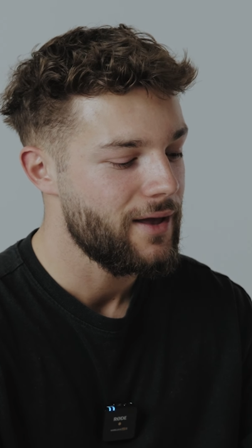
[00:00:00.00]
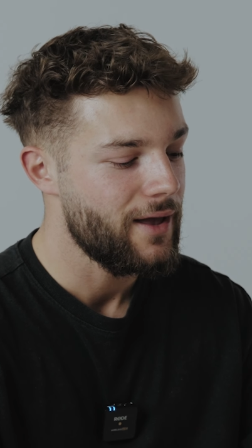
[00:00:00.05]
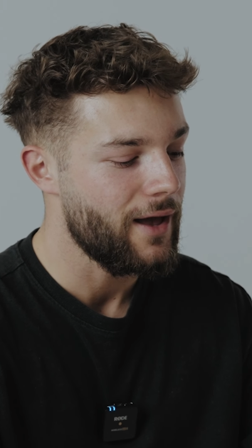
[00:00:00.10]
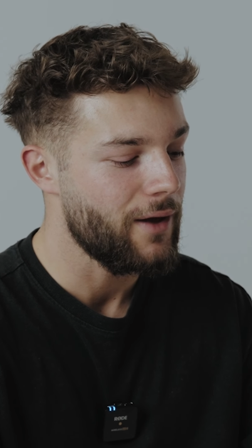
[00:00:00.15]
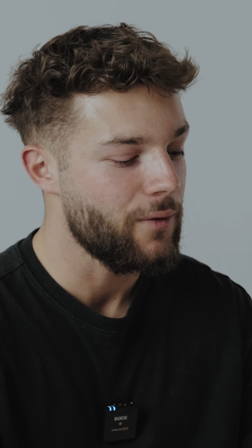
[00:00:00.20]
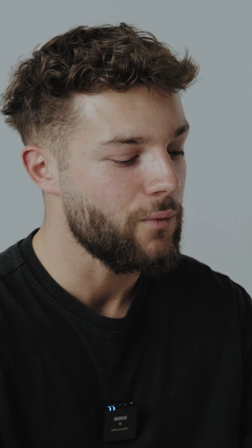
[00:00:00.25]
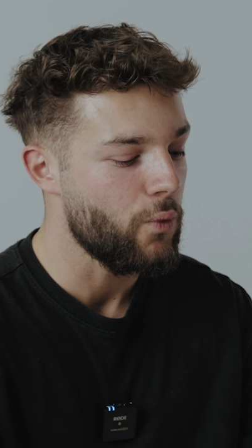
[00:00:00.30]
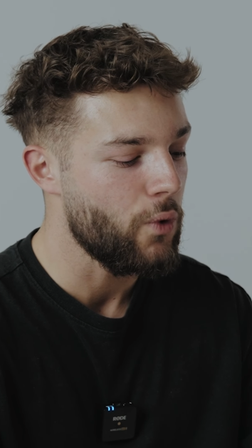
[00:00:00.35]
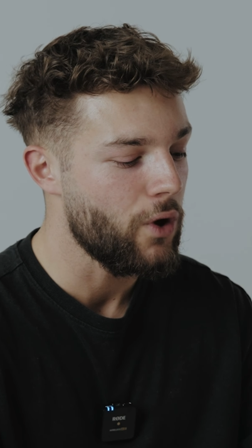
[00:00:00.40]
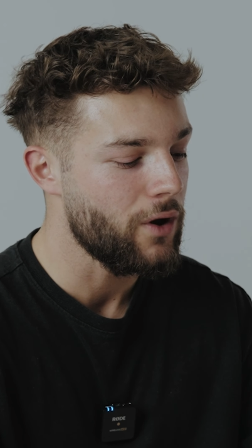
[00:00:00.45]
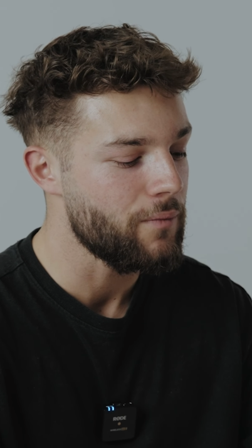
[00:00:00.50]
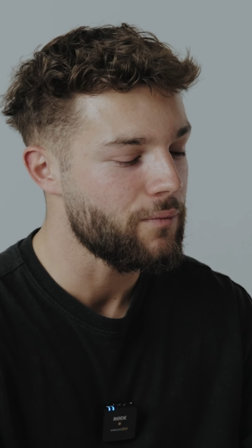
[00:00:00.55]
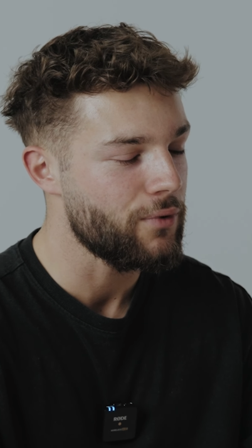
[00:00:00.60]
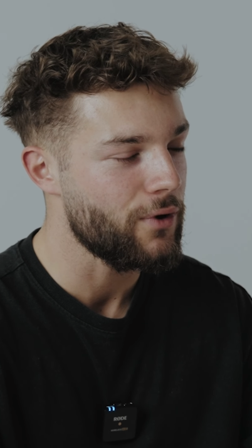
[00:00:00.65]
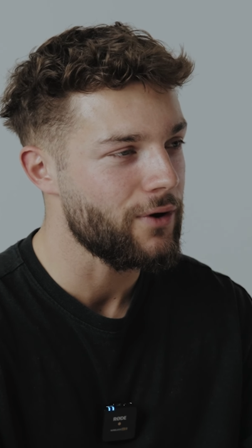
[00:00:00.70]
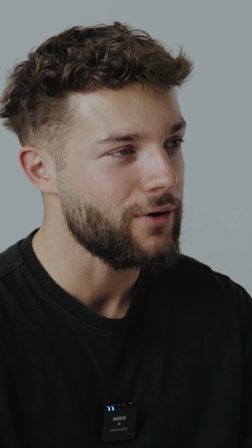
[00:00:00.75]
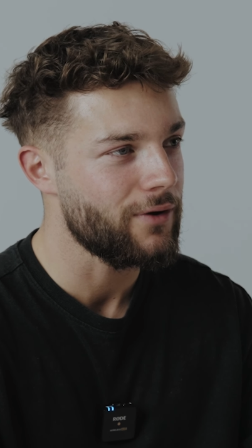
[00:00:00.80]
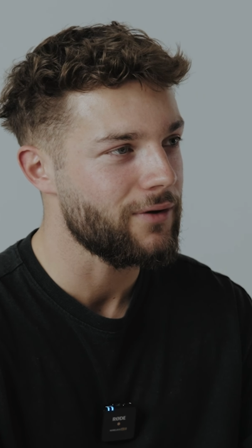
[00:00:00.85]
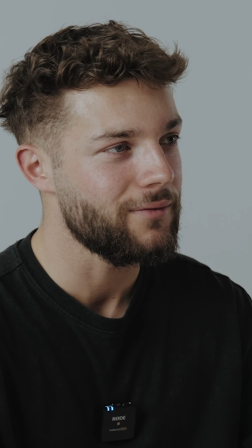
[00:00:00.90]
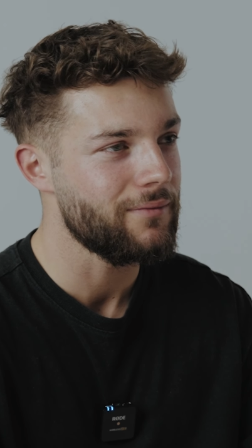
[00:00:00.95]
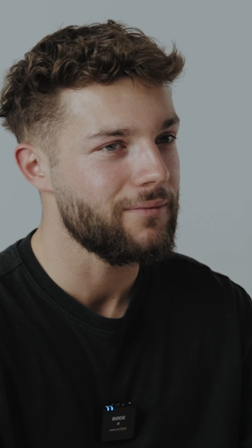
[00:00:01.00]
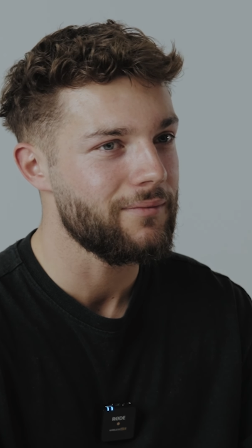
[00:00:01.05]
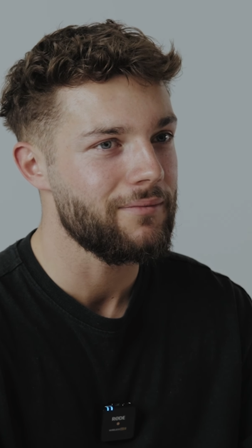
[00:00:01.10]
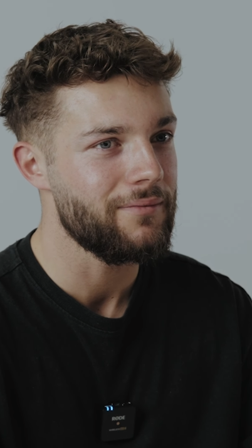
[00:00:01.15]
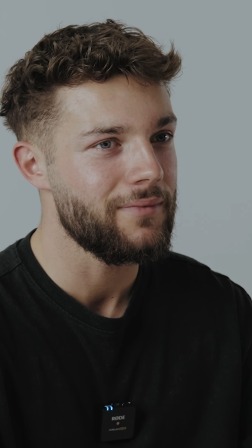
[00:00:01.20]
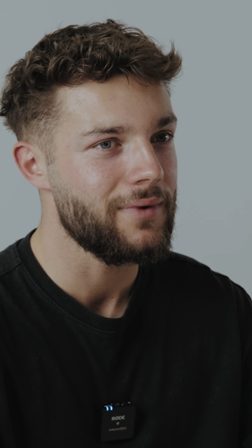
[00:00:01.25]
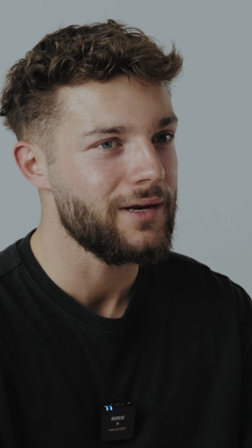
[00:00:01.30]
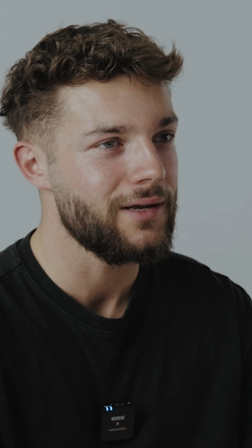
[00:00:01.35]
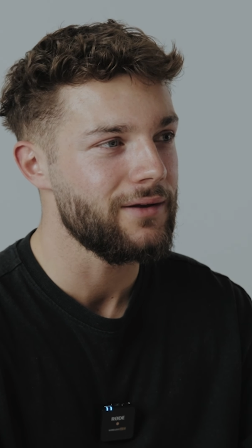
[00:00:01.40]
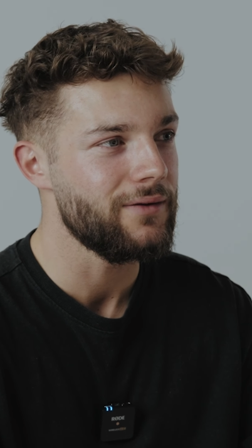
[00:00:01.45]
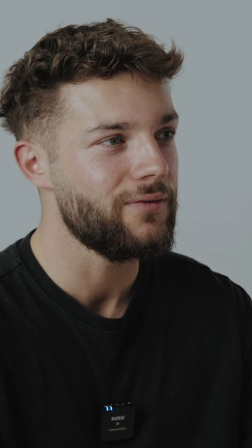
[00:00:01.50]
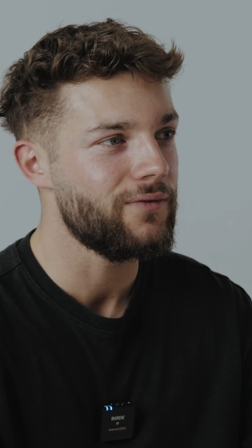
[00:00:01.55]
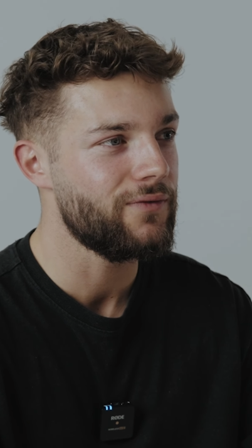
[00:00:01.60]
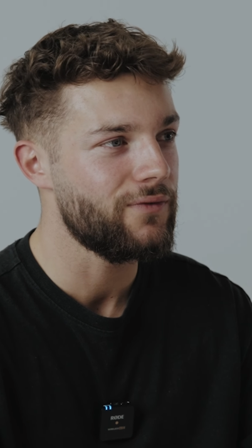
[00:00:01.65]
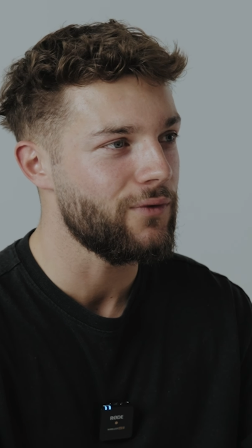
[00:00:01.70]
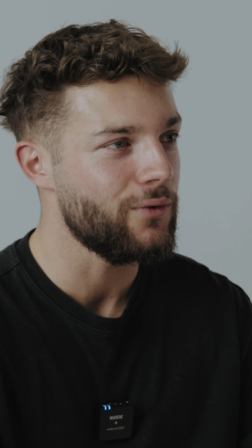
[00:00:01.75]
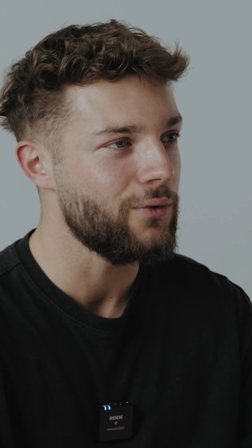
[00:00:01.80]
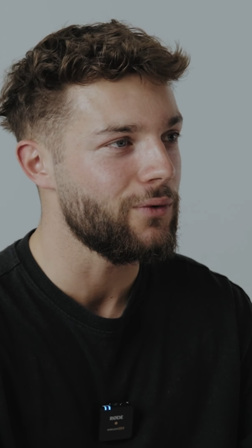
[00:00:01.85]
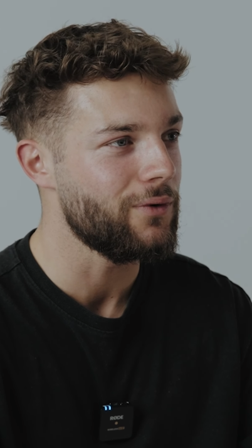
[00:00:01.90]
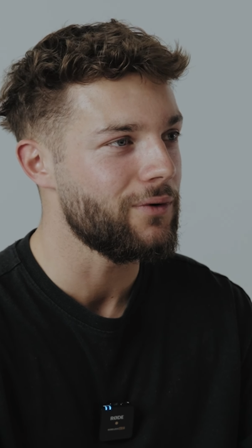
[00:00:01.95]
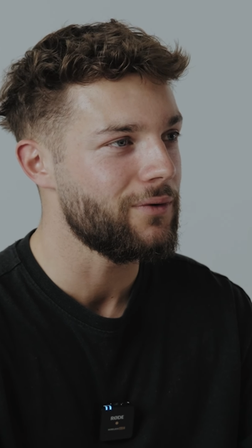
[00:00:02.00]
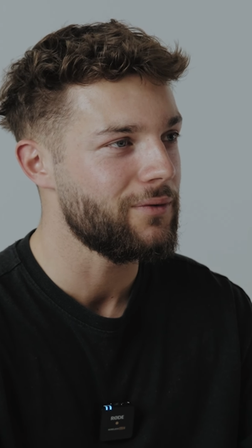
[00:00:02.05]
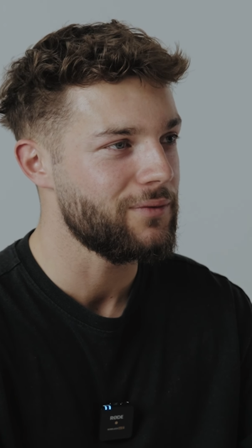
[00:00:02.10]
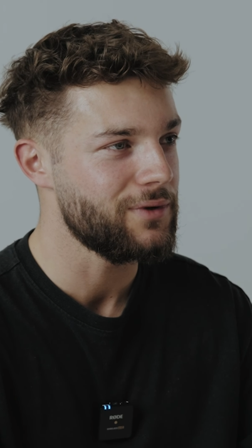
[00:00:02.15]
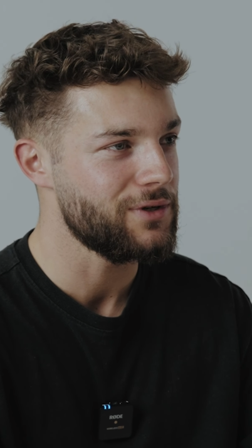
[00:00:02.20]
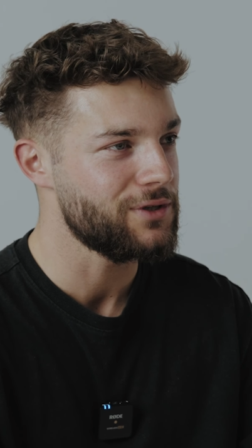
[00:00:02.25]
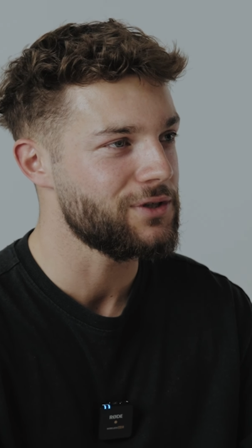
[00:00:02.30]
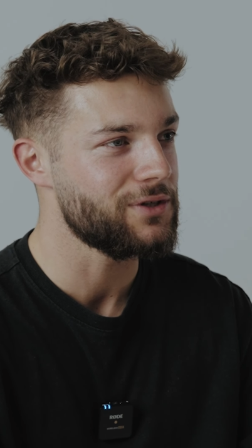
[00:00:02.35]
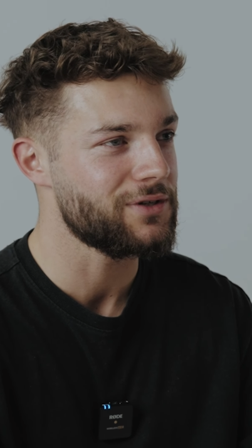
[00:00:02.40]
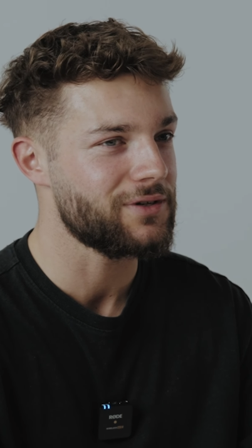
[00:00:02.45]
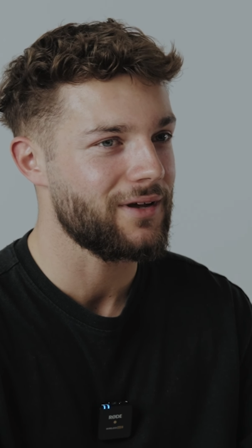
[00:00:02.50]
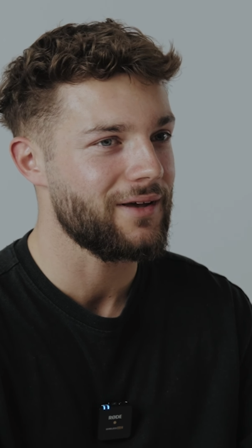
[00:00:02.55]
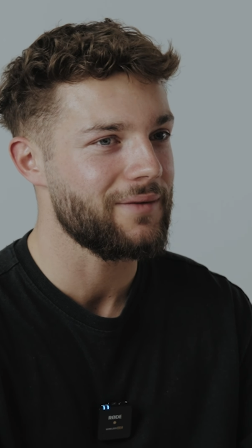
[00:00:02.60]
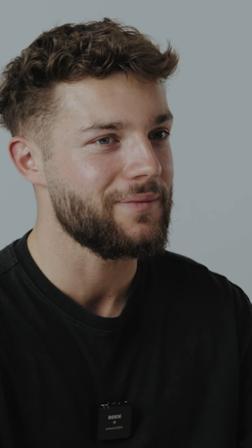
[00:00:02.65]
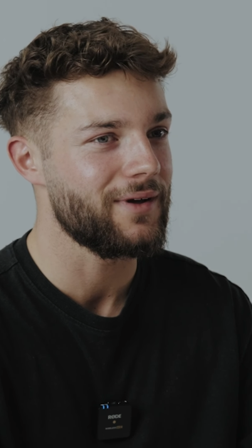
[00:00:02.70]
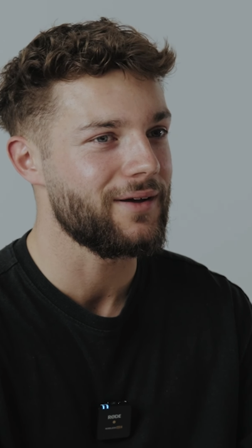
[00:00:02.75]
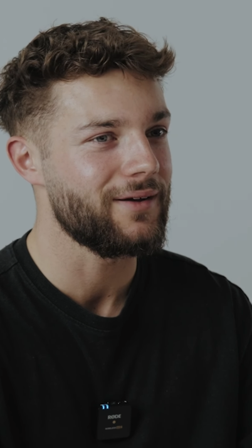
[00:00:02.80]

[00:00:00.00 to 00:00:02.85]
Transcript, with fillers: and one broken Mini four, which just came